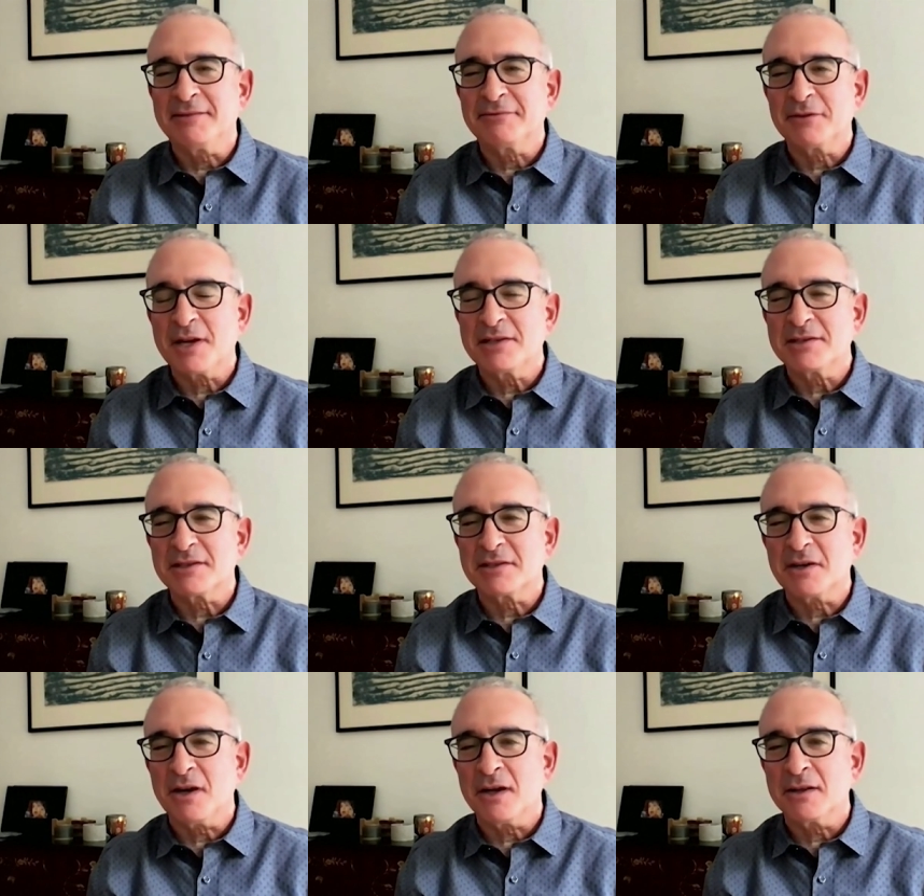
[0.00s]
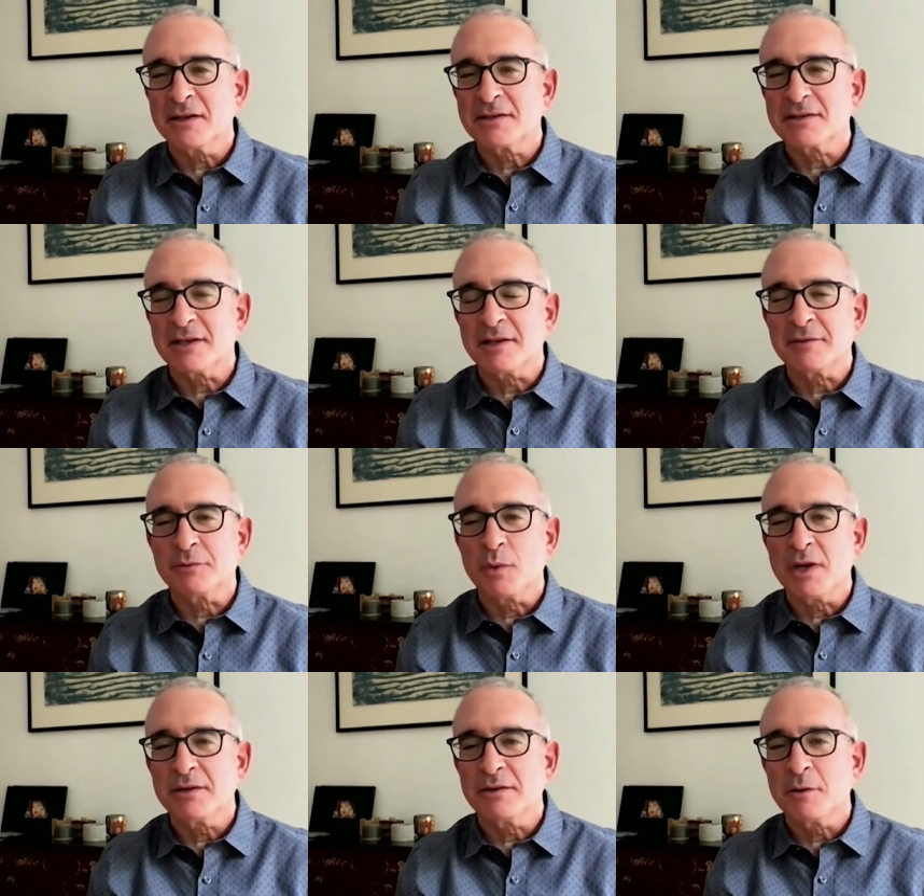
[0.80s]
friends and colleagues that have
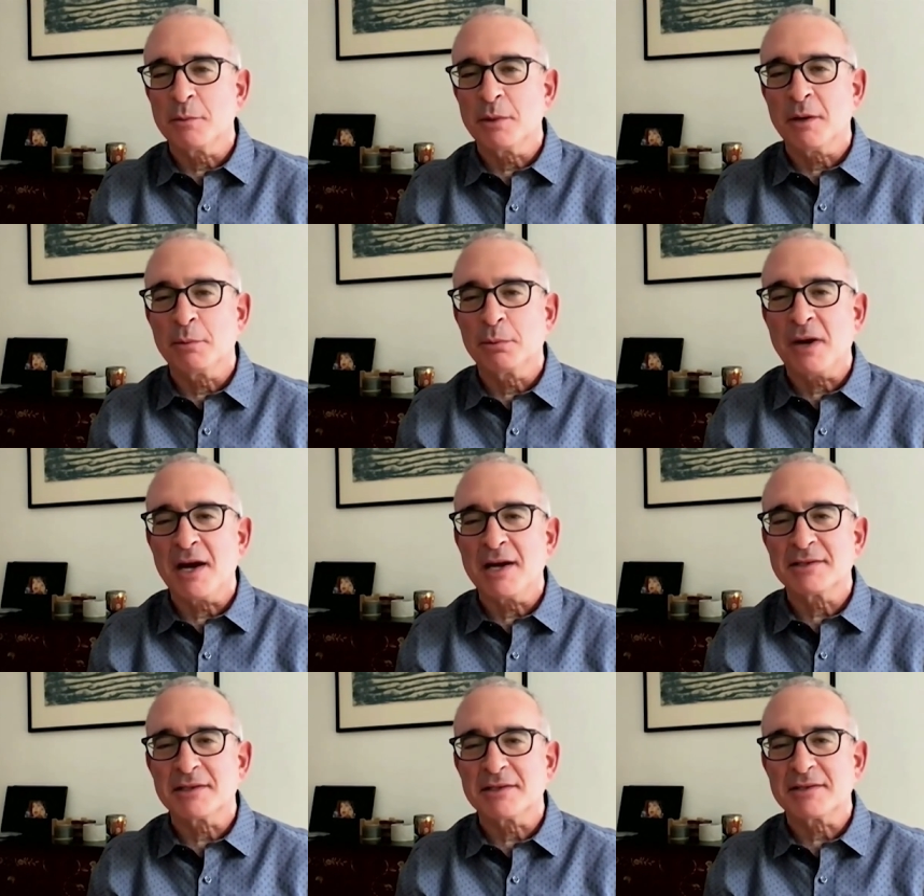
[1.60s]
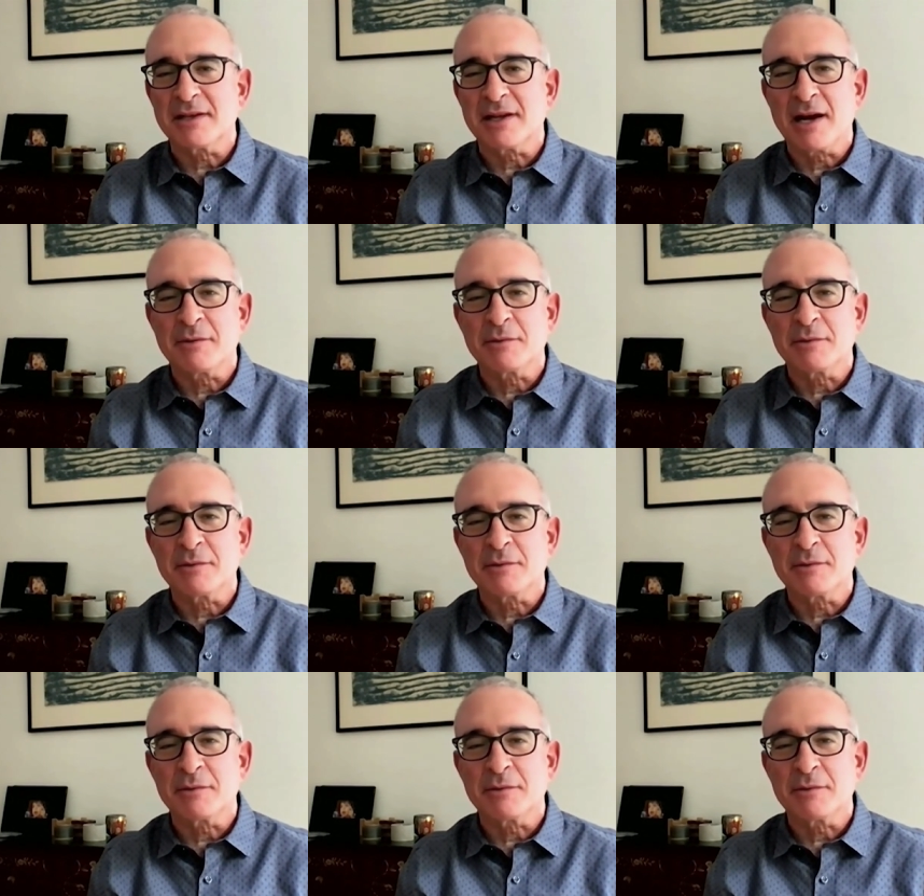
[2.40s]
won Nobel Prizes that I